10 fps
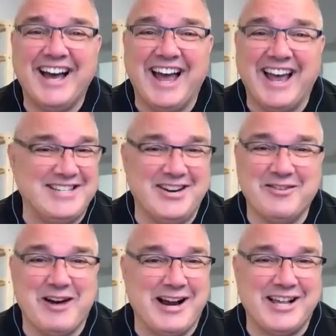and didn't
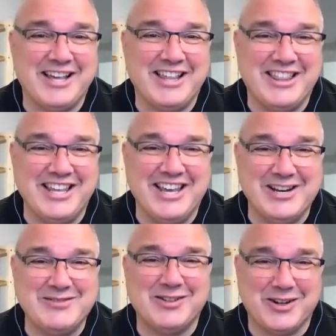wreck the
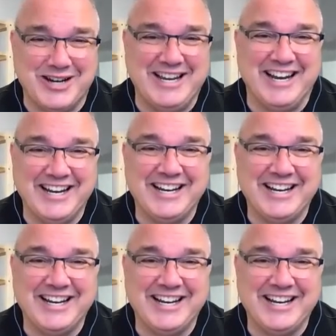in-floor heating.